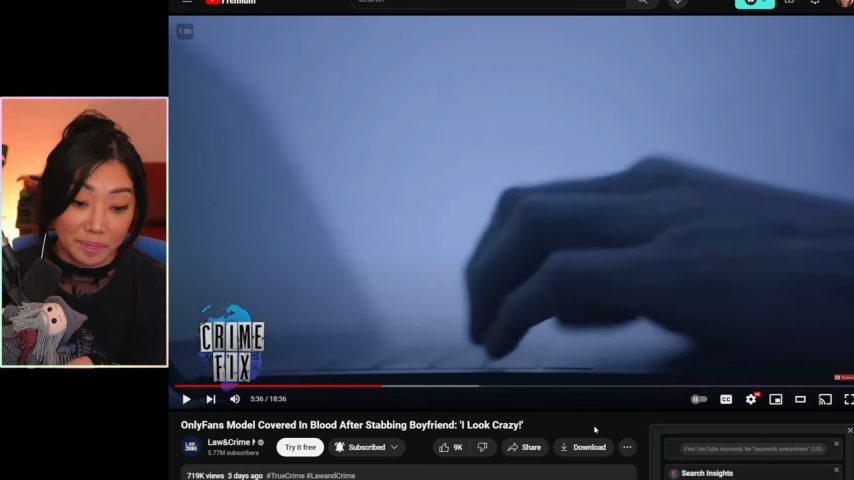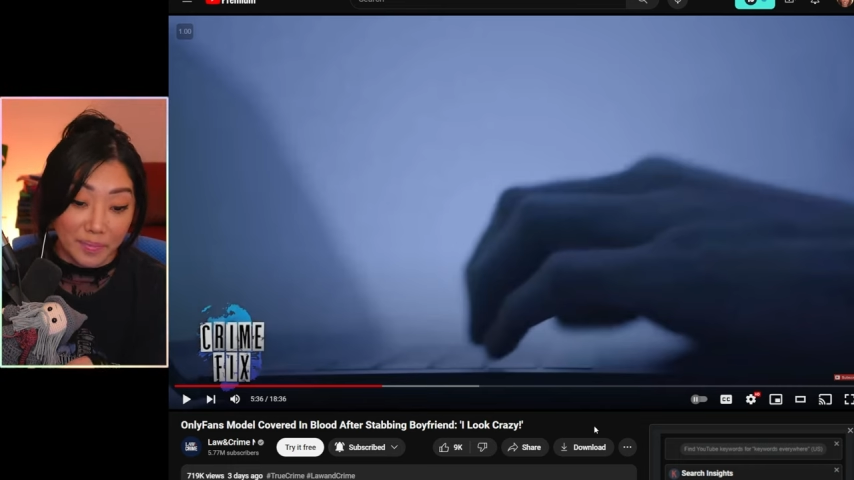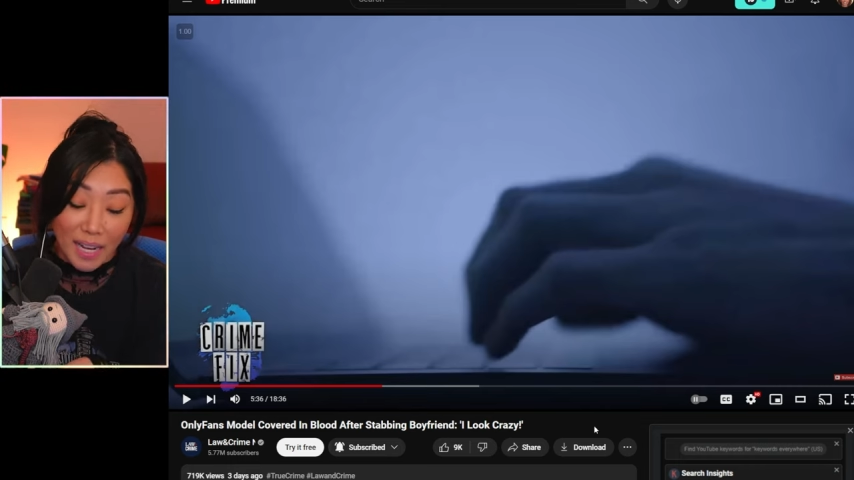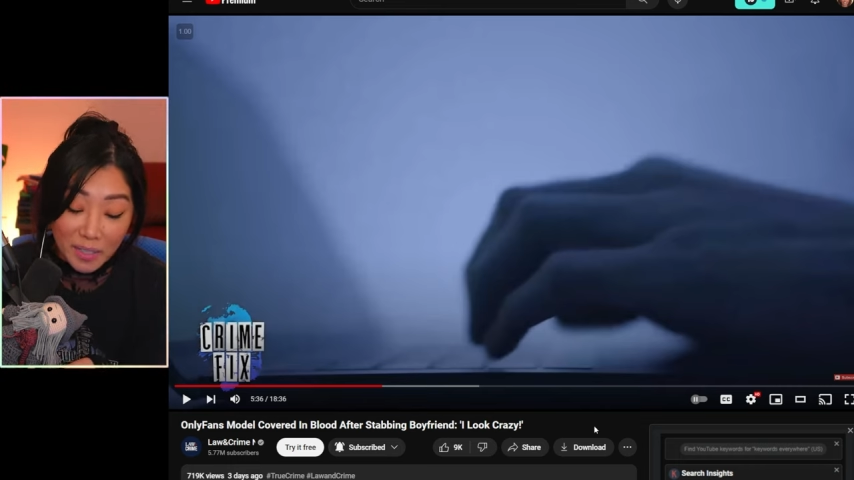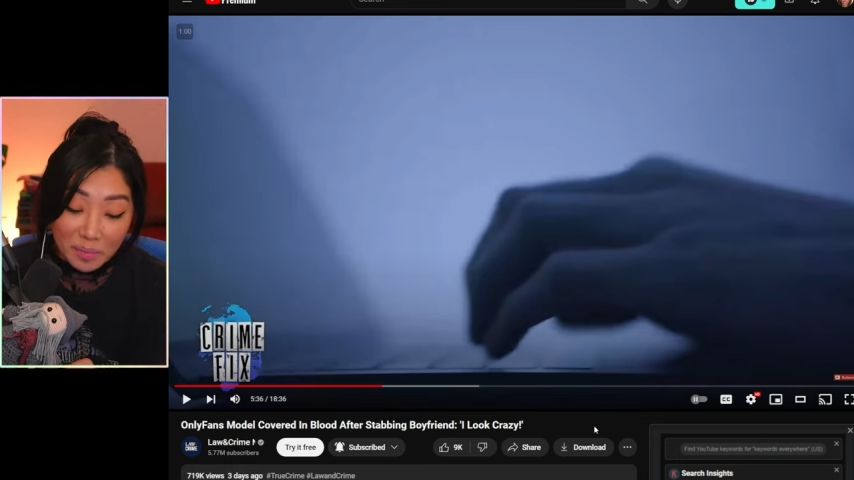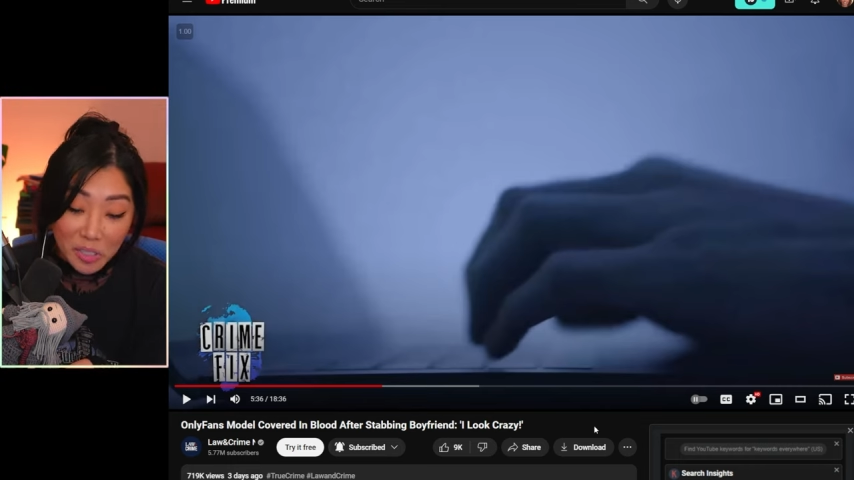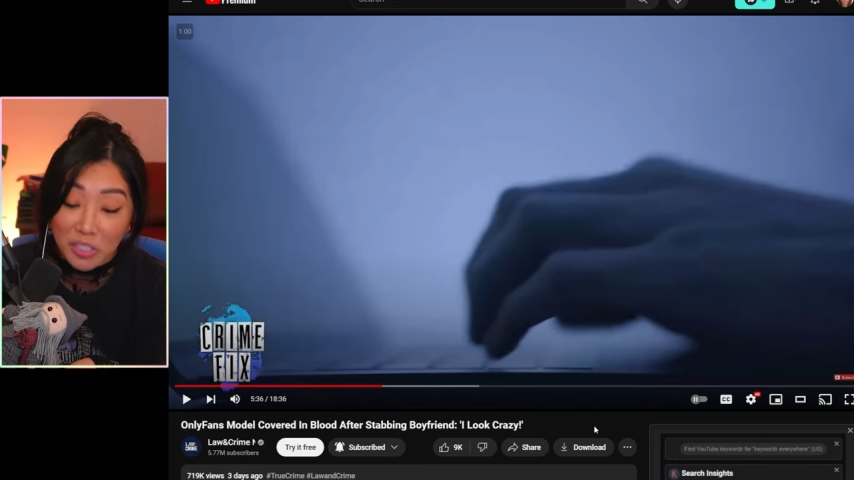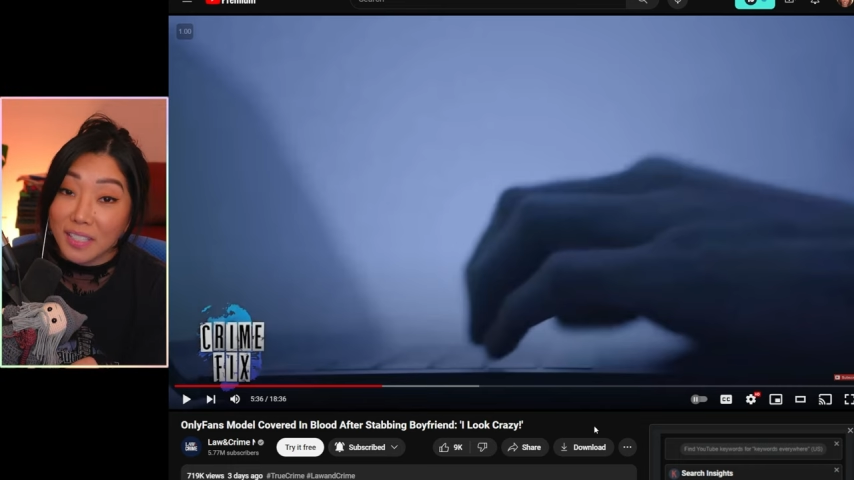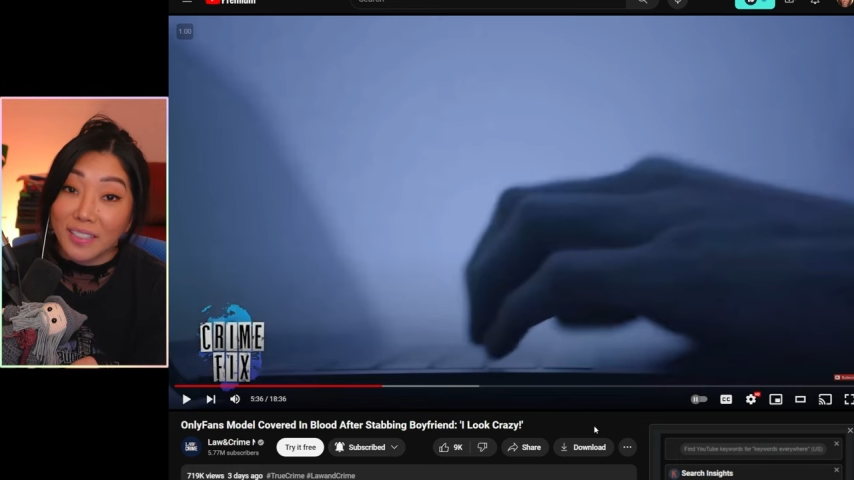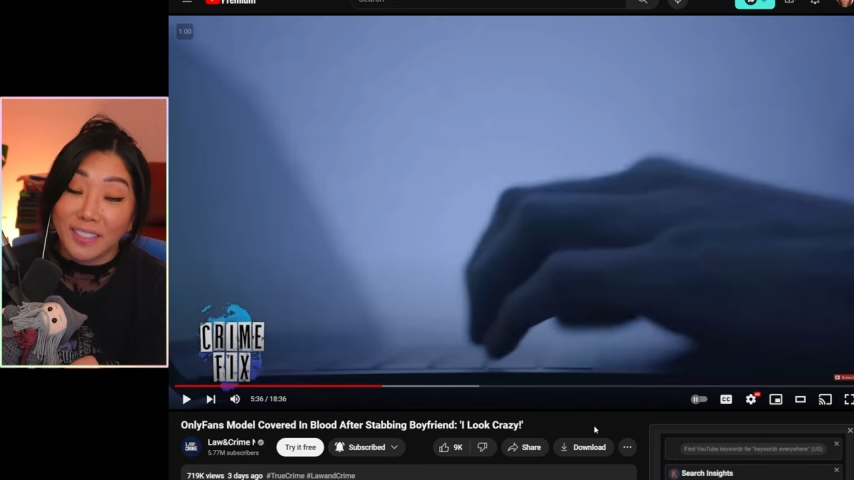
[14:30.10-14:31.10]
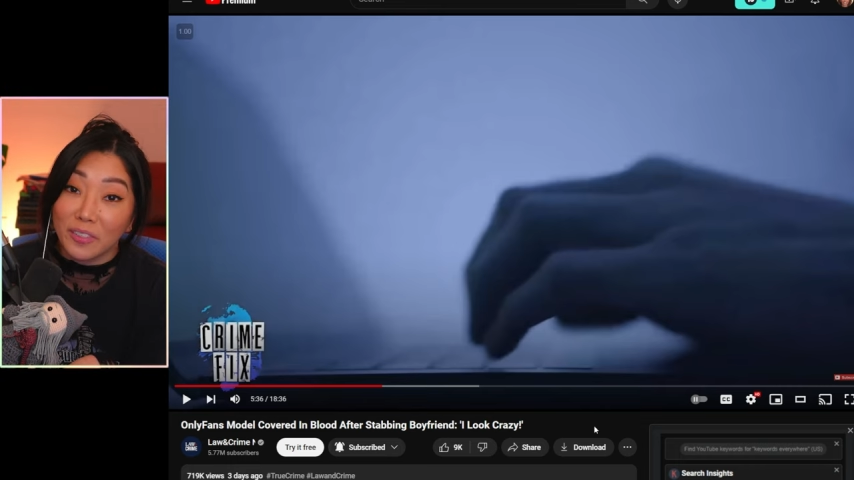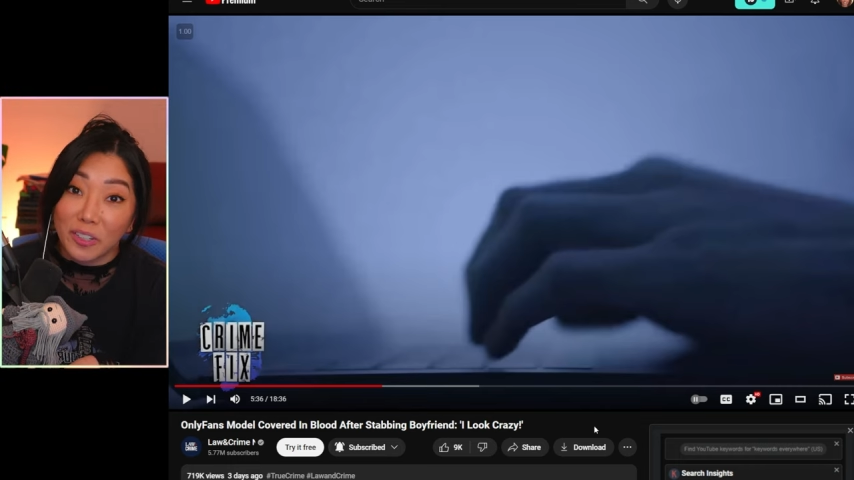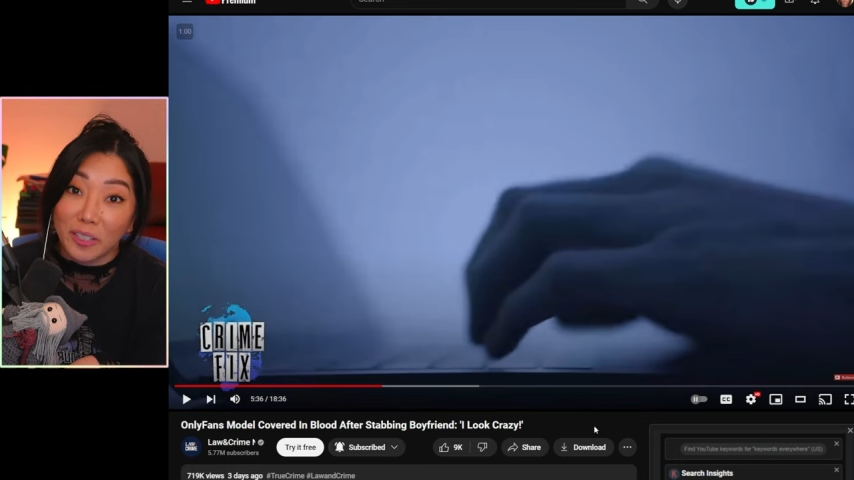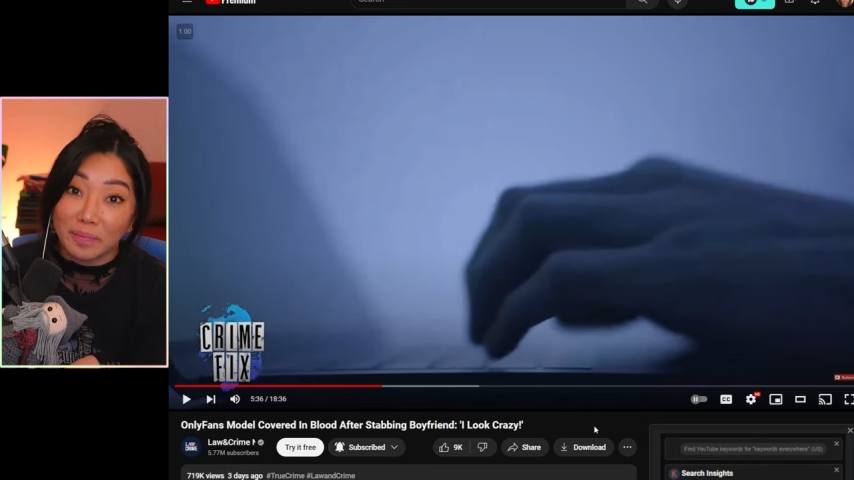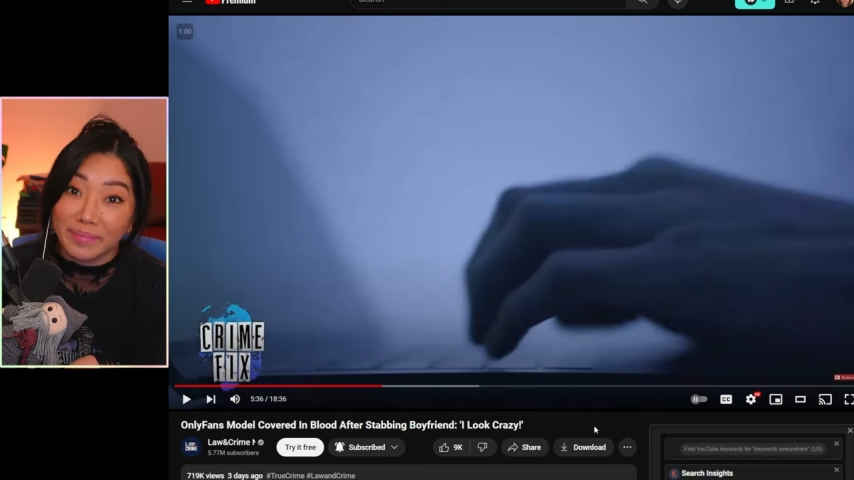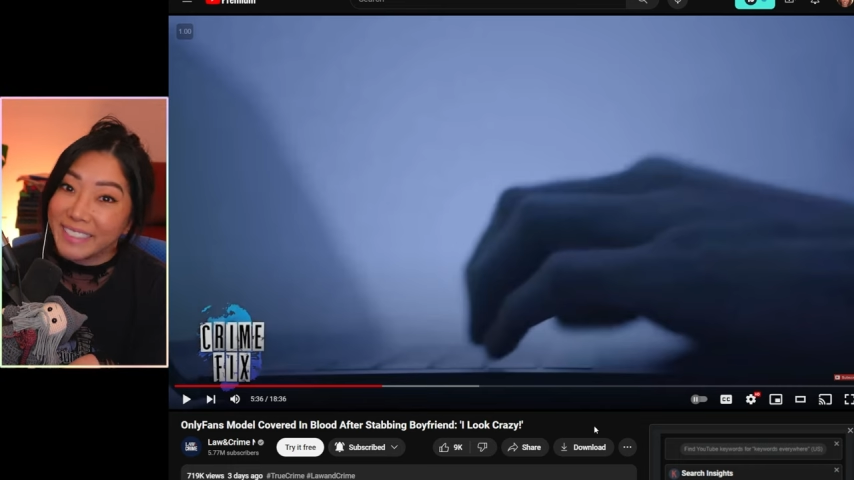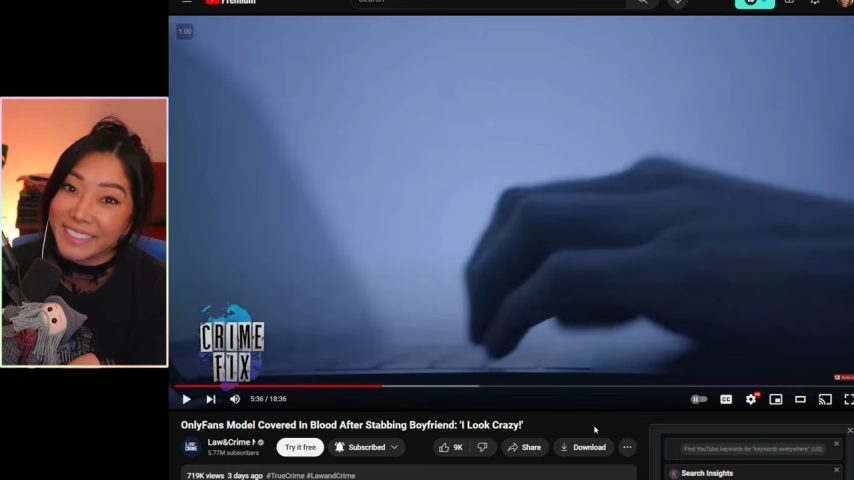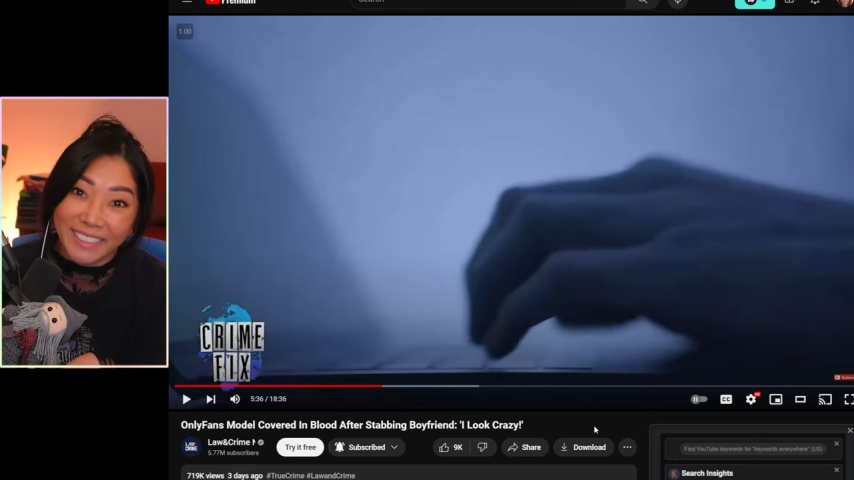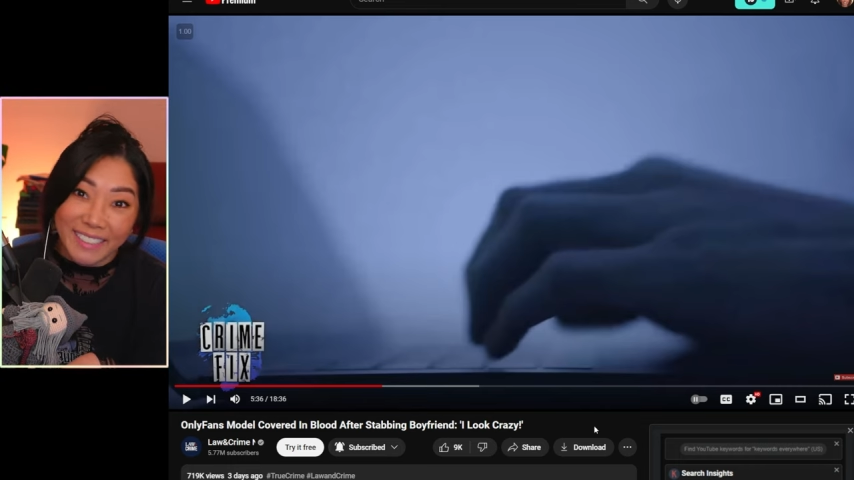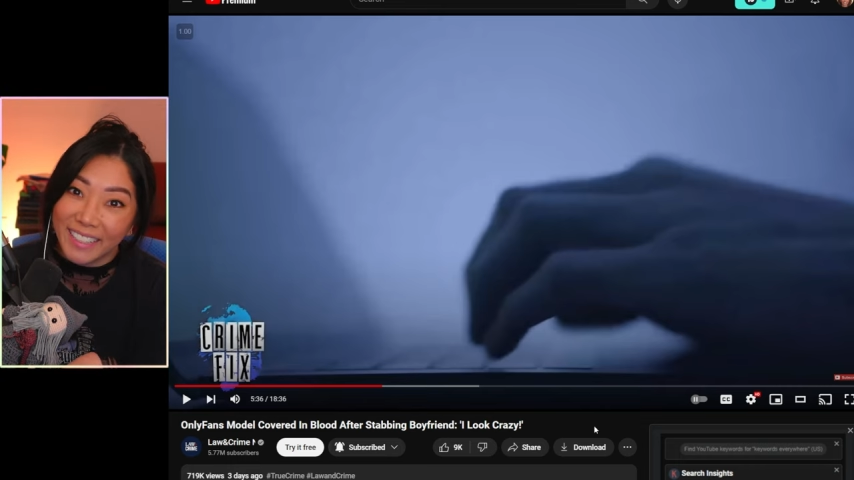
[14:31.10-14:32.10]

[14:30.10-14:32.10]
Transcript: I don't know. It just doesn't look good for her. Doesn't look good at